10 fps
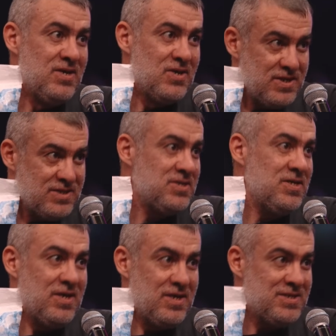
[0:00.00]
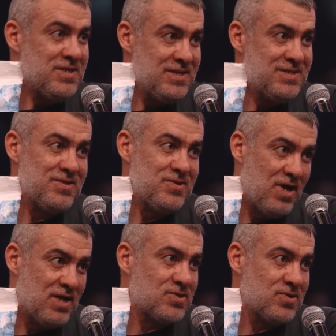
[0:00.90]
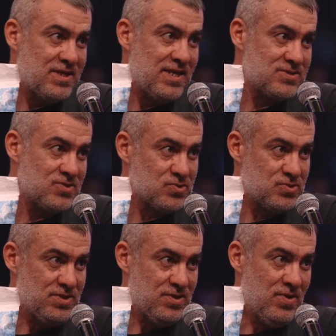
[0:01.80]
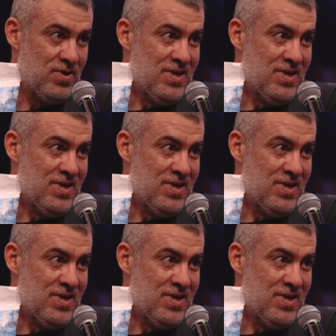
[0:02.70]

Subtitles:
you also get exhausted, you know.